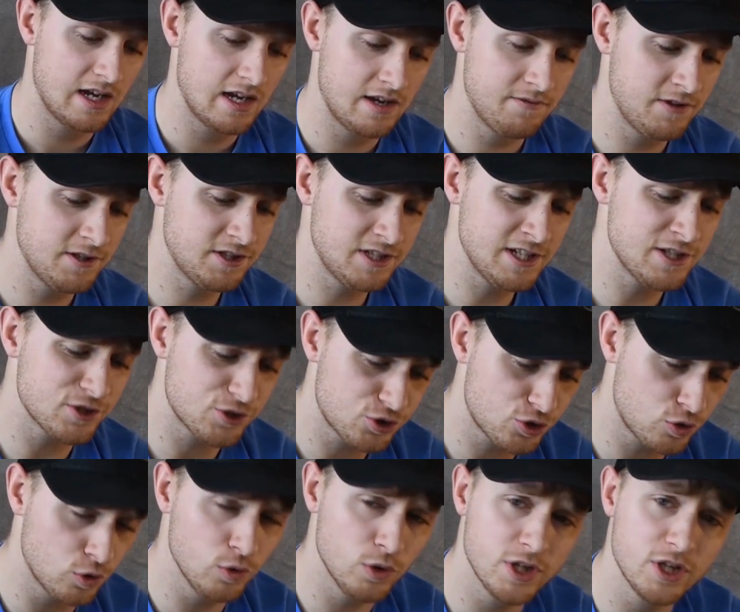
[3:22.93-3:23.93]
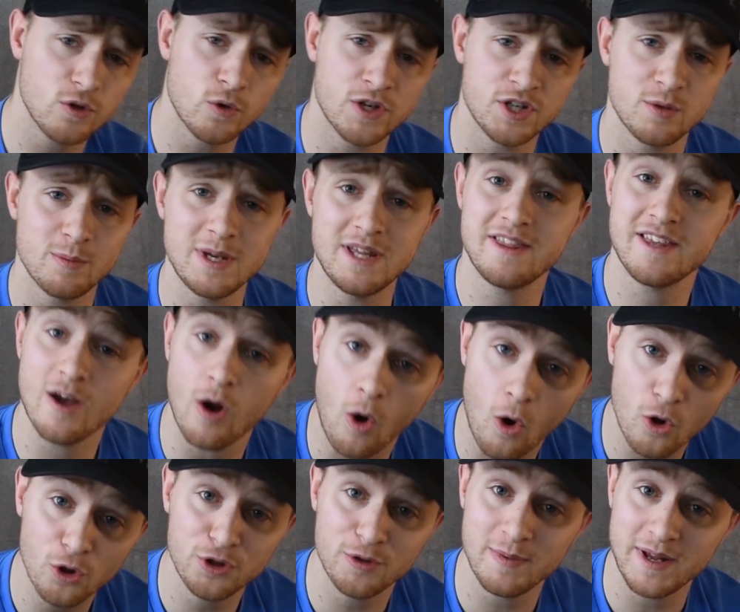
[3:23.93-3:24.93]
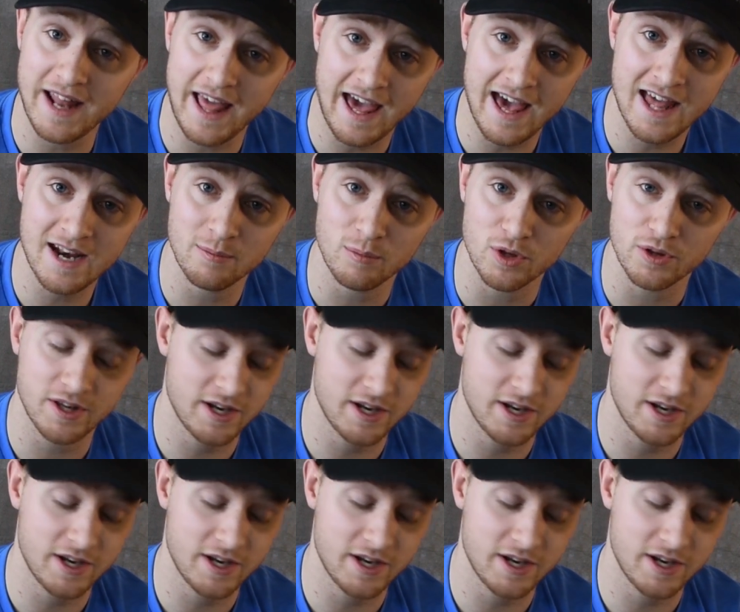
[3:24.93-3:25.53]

If this thing is truly going to be the ultimate animal,